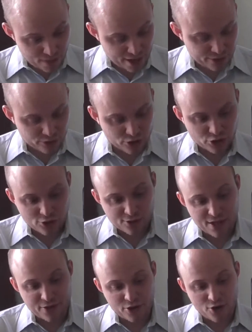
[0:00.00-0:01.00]
And it also shows
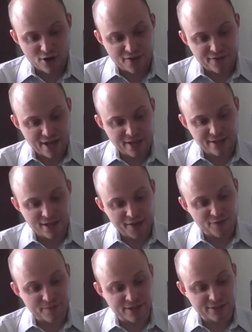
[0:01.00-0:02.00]
how the current Afghan
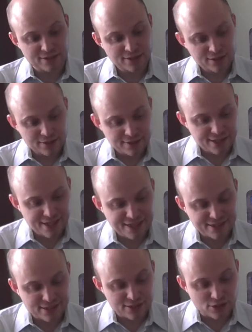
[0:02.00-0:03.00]
government
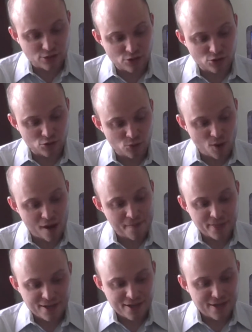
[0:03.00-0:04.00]
needs to uh,
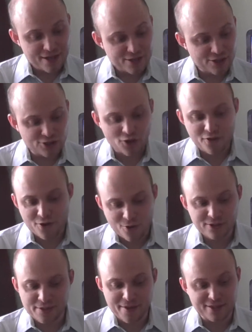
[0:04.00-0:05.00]
to solve their
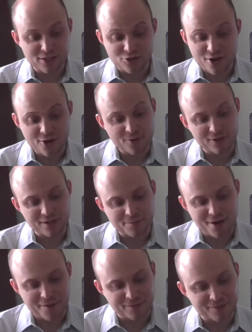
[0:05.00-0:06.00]
own domestic tranquility
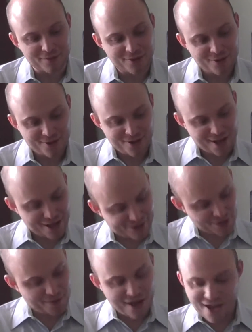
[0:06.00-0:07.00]
problem
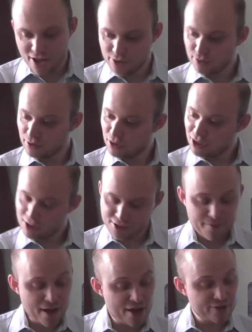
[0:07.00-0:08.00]
somehow
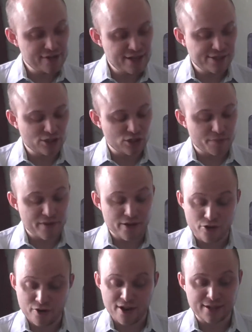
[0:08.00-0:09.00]
somehow needs to be
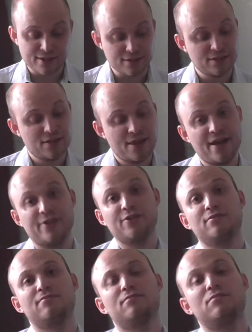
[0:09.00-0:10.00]
corrected. Thank
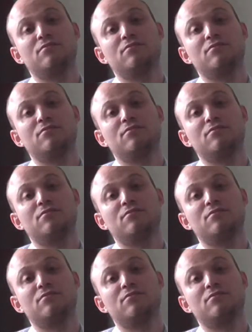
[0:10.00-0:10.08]
you.